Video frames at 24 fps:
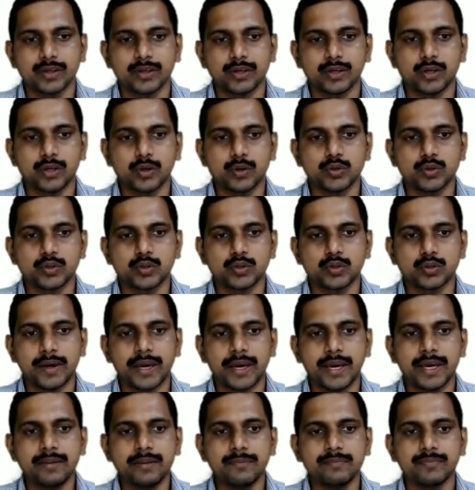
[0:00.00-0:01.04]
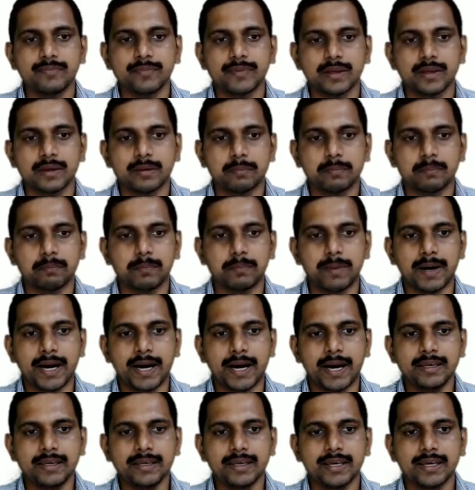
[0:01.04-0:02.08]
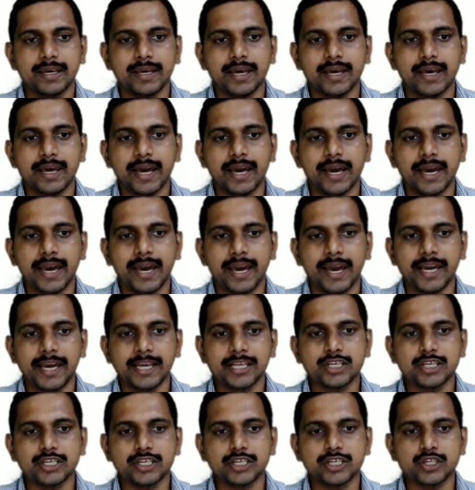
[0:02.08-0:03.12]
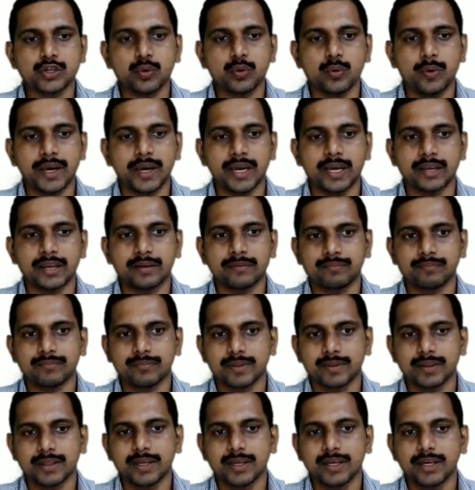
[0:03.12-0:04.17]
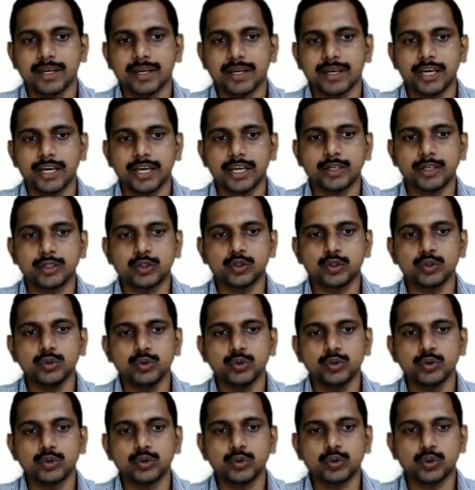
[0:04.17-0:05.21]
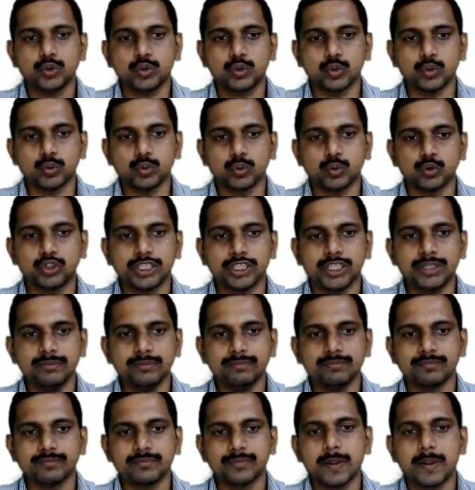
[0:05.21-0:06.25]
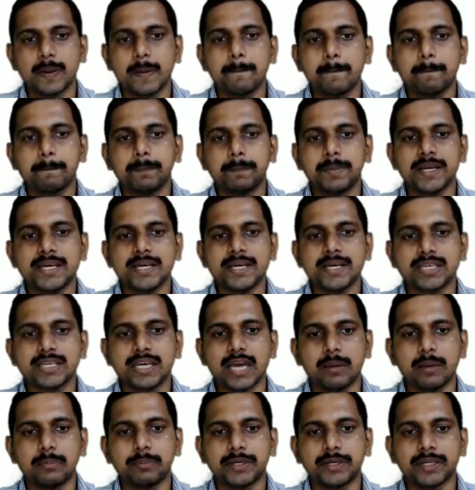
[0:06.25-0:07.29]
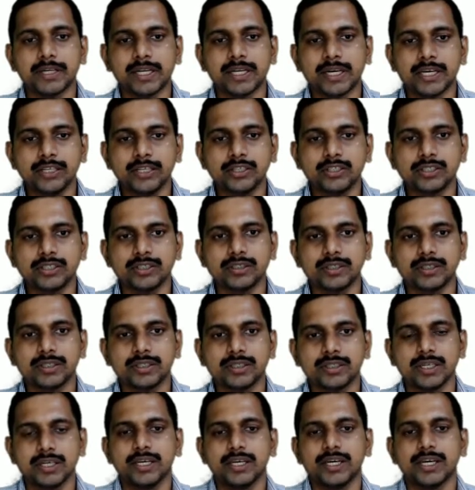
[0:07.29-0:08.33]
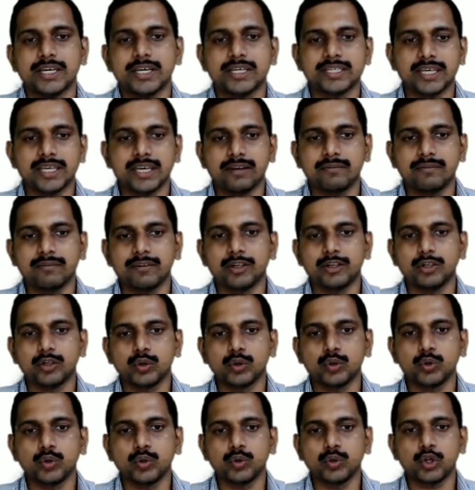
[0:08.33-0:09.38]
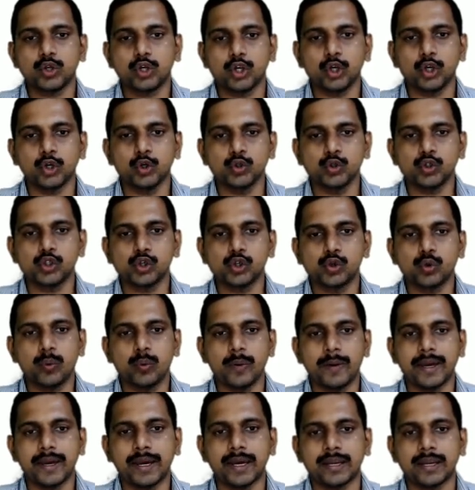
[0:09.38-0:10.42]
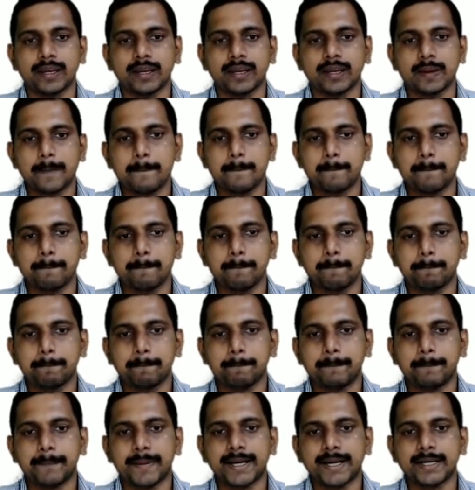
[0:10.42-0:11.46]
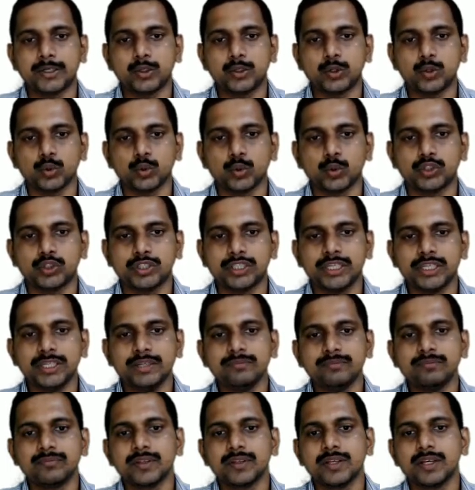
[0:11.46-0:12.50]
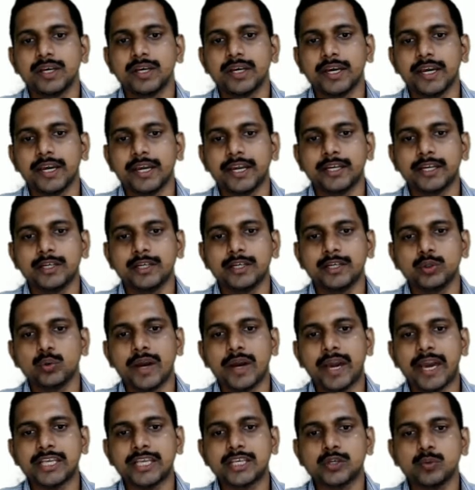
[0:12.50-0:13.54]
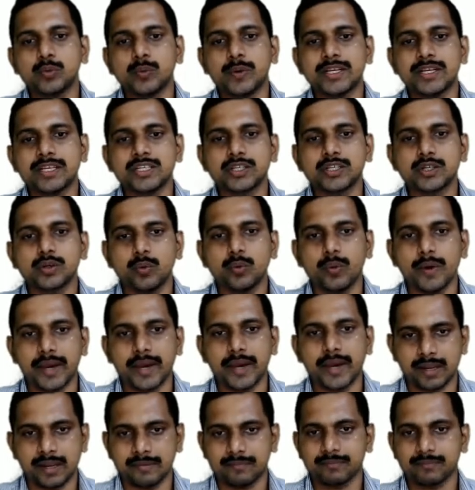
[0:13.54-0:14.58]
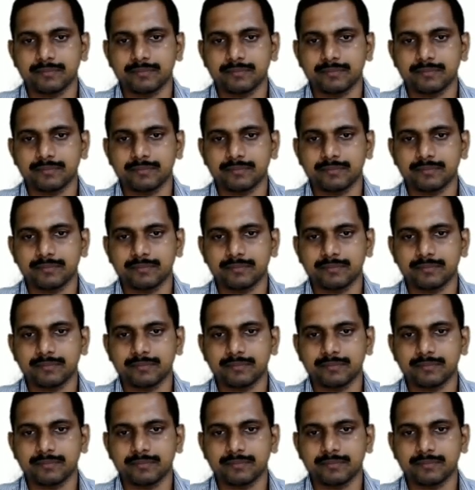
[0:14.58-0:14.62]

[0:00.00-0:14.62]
Q square by H square into 2G plus capital H is equal to Q square by 2G into H1 square